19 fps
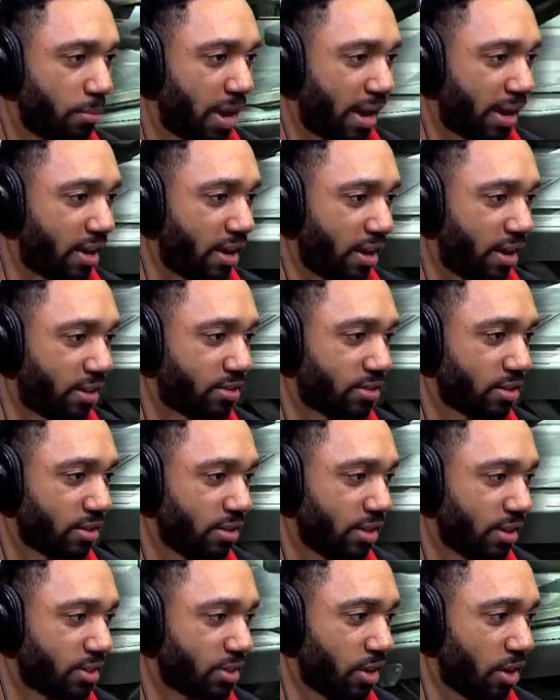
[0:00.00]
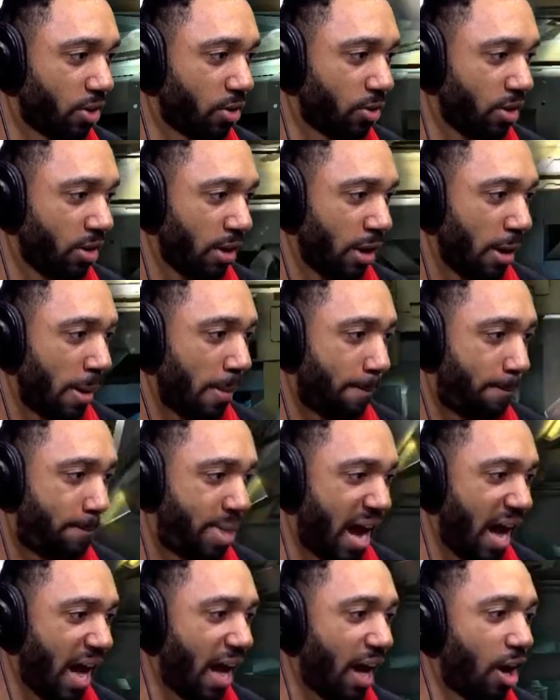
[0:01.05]
Backhands. Let's go.
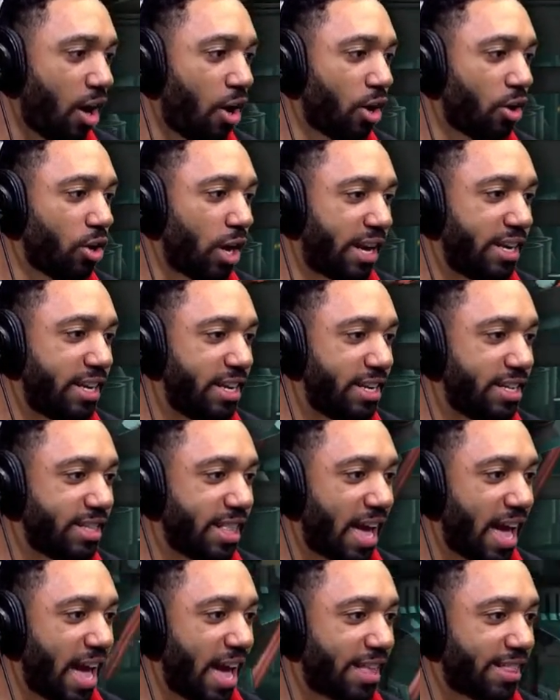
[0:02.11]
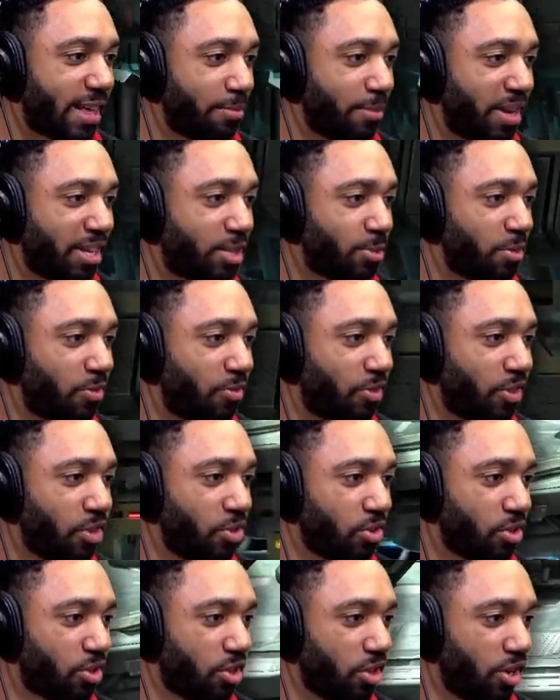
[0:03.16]
Oh, I needed that. That makes me
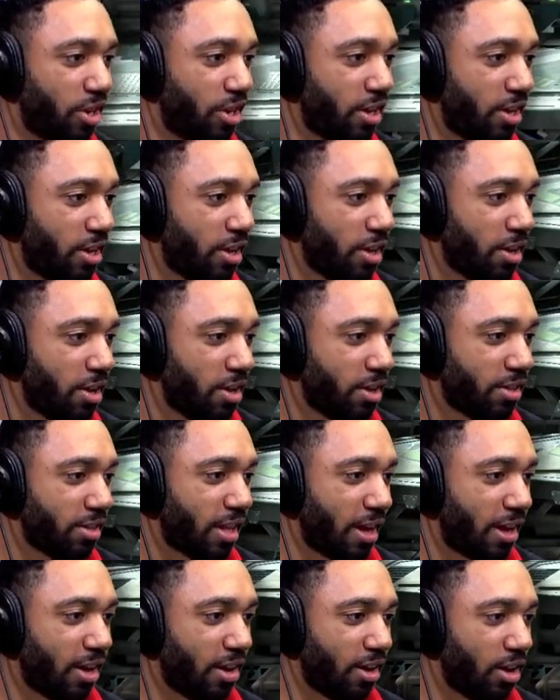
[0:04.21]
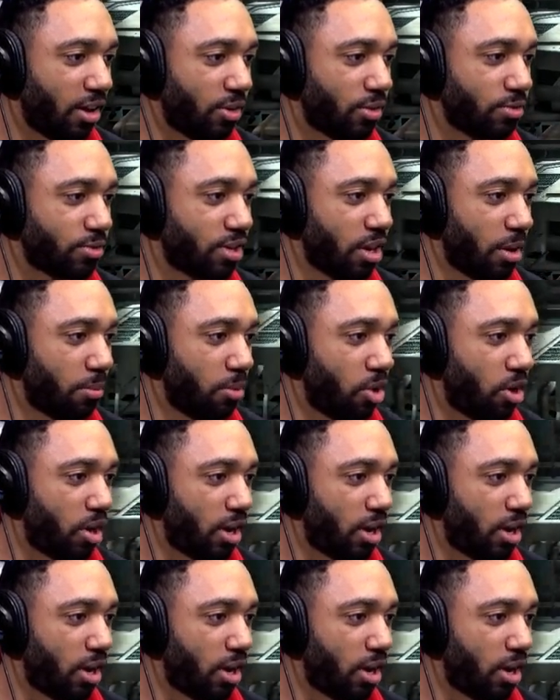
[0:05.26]
feel good. That, oh, come